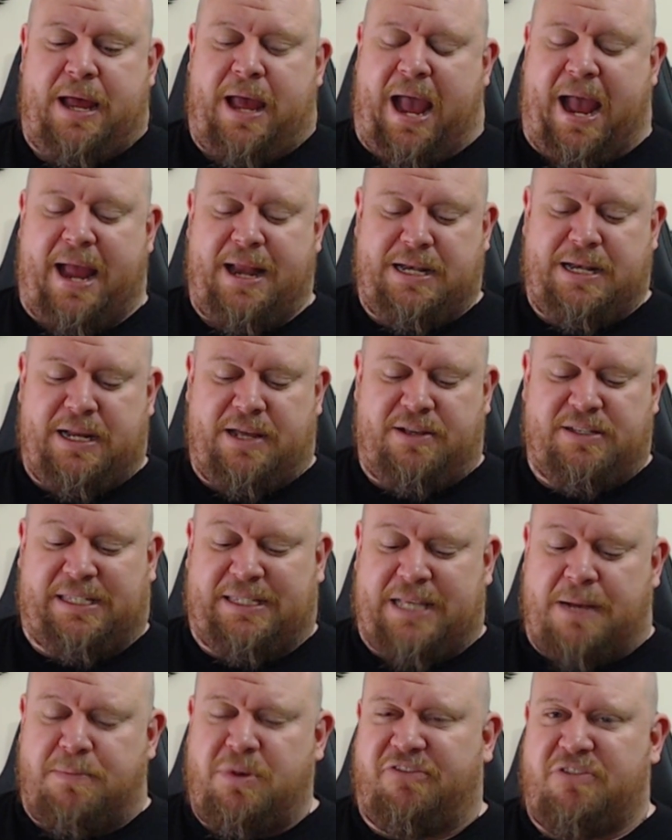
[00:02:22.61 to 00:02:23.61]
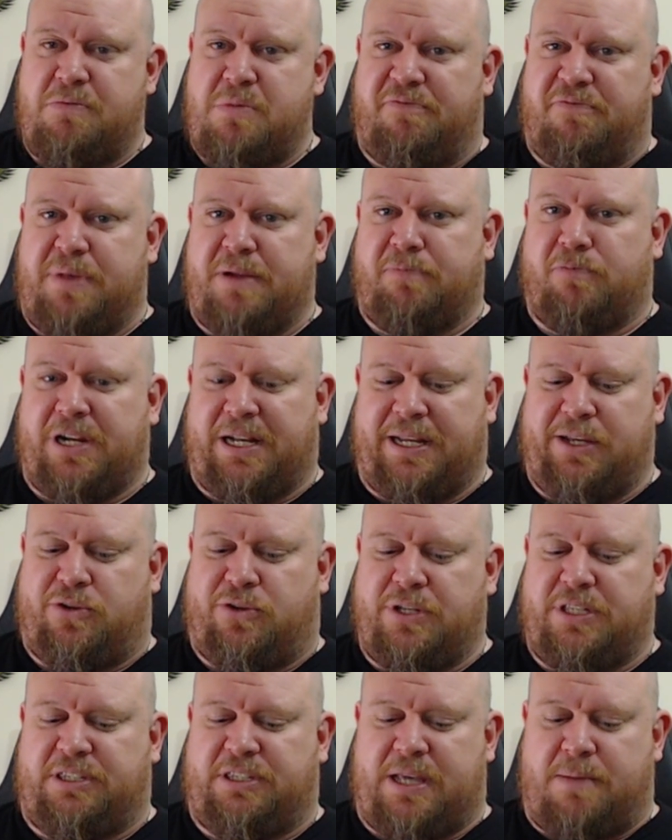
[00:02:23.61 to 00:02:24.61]
And some of them have been really
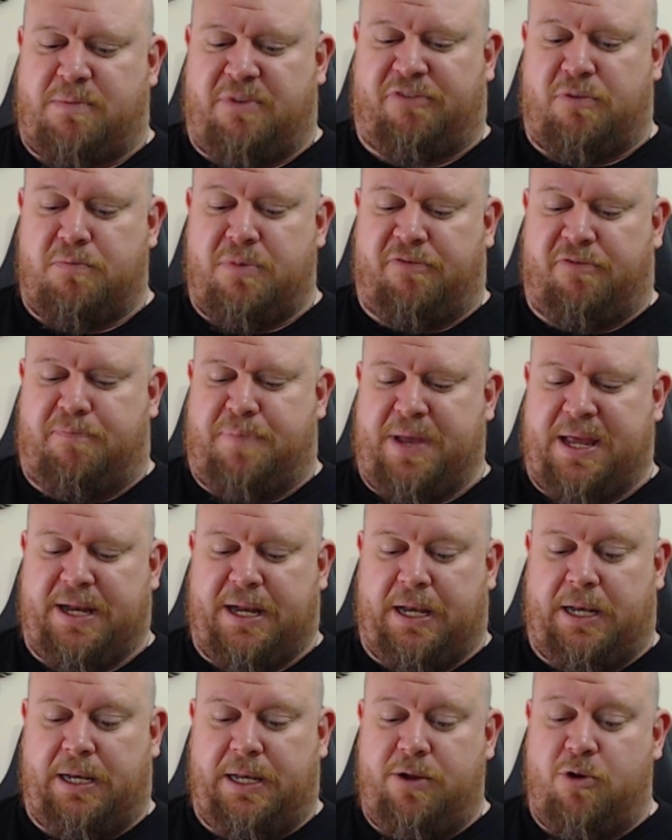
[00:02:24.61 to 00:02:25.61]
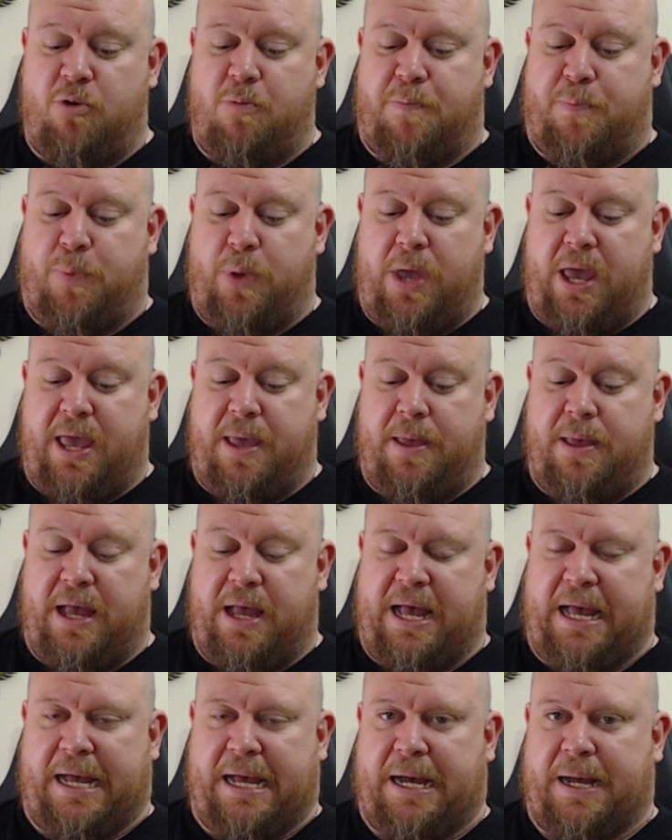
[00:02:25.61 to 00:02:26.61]
good, some of them have been a little bit
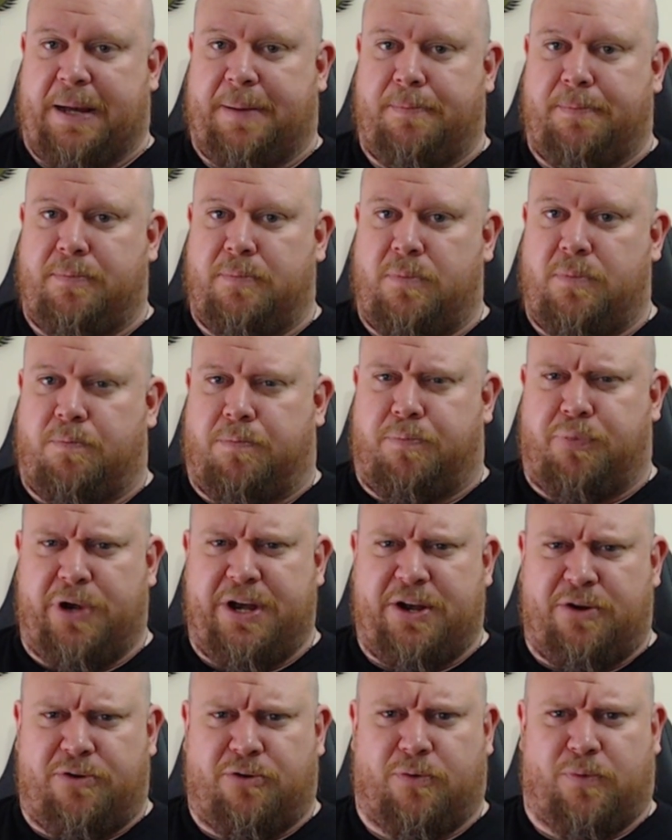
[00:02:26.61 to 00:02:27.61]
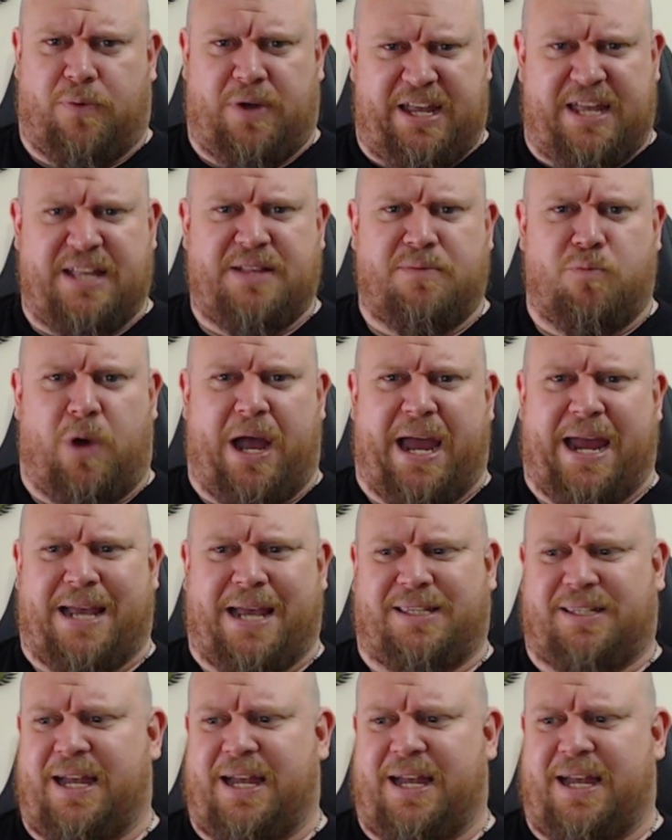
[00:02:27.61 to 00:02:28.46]
um, brittle in ways.